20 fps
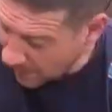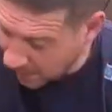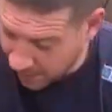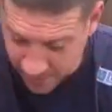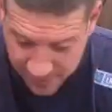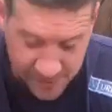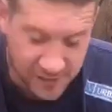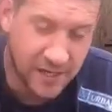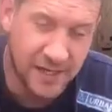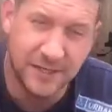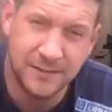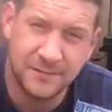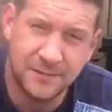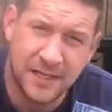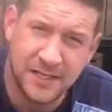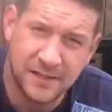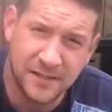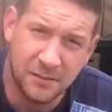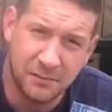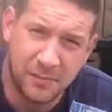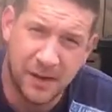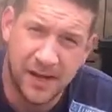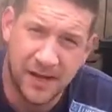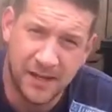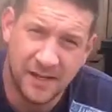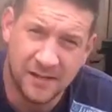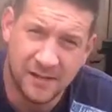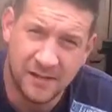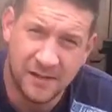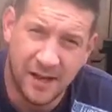like I say, that's the
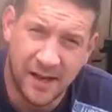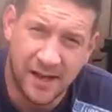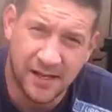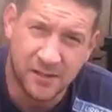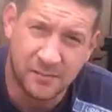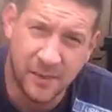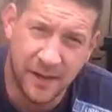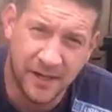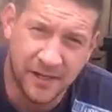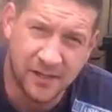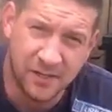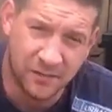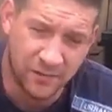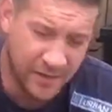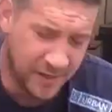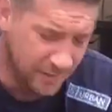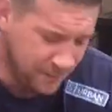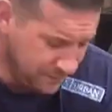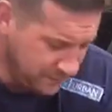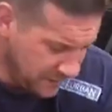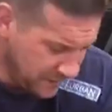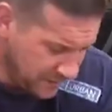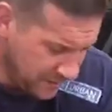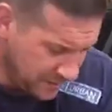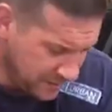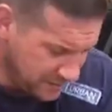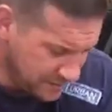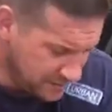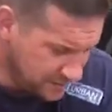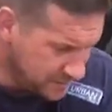bait aspect of it.
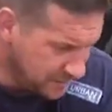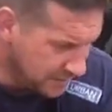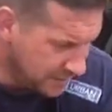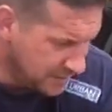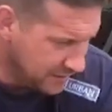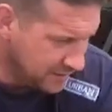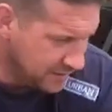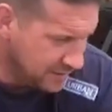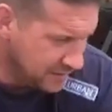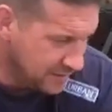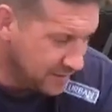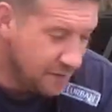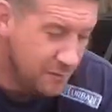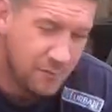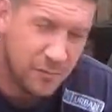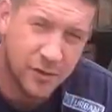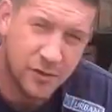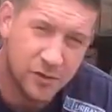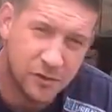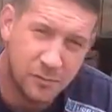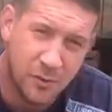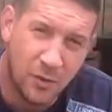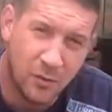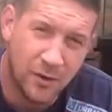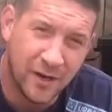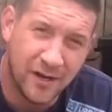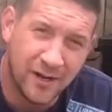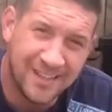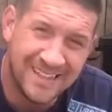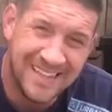And but this
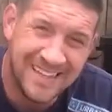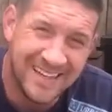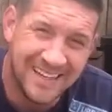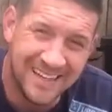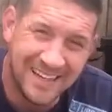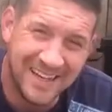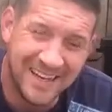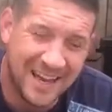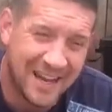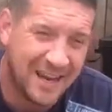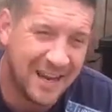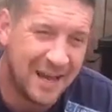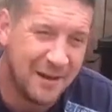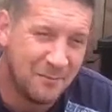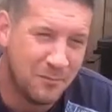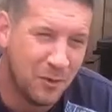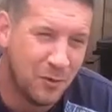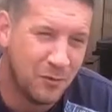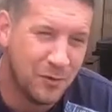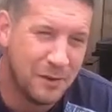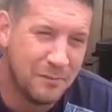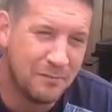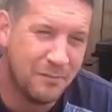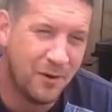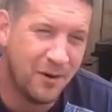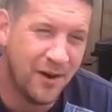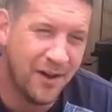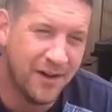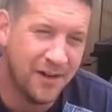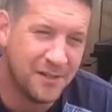morning I didn't get that morning
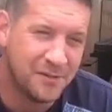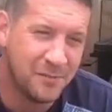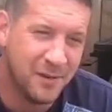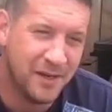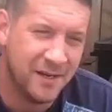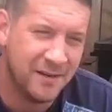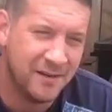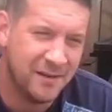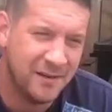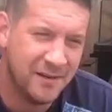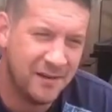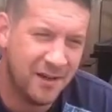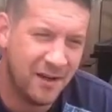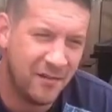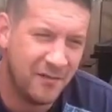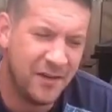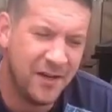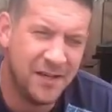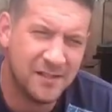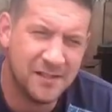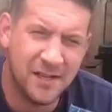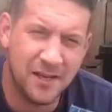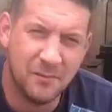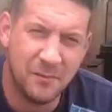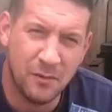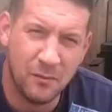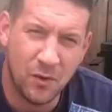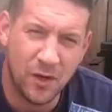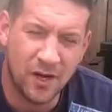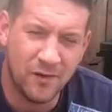bite. I think it's only
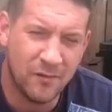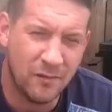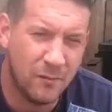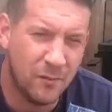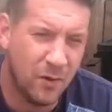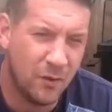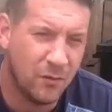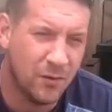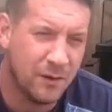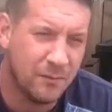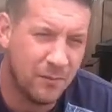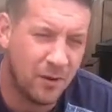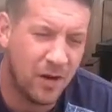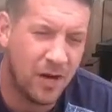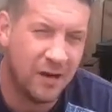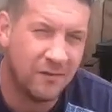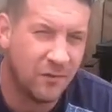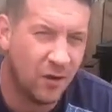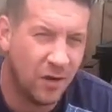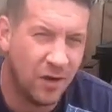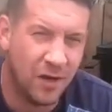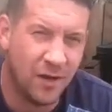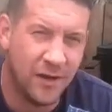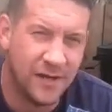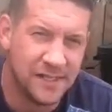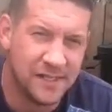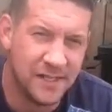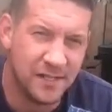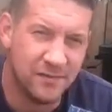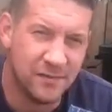been one other morning, but I've got
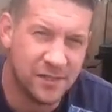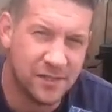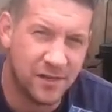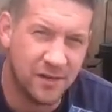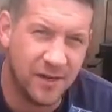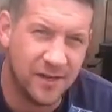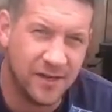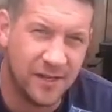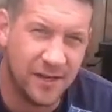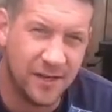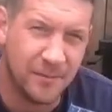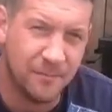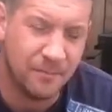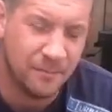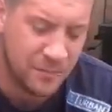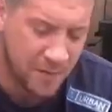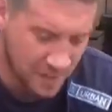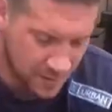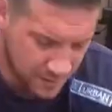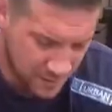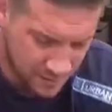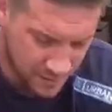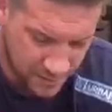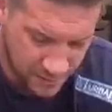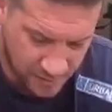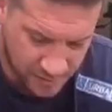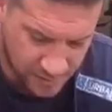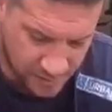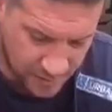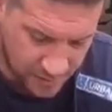lines either side now.
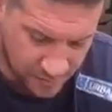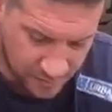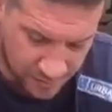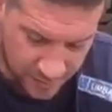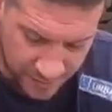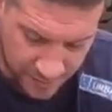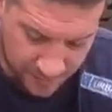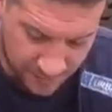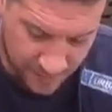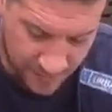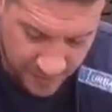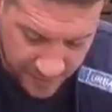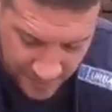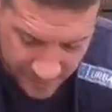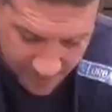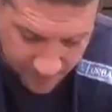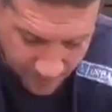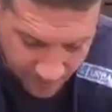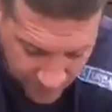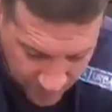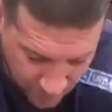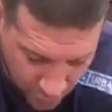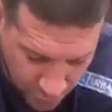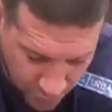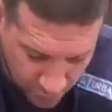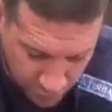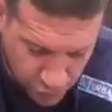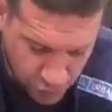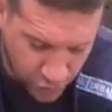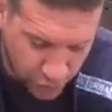So, but yep,
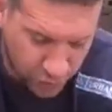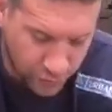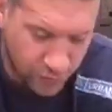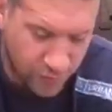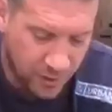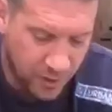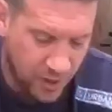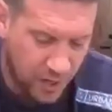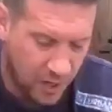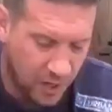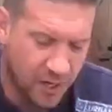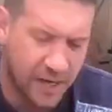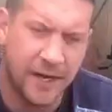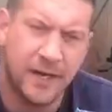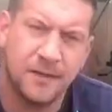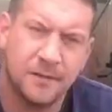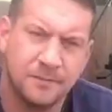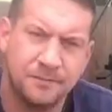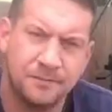good old tuna and garlic.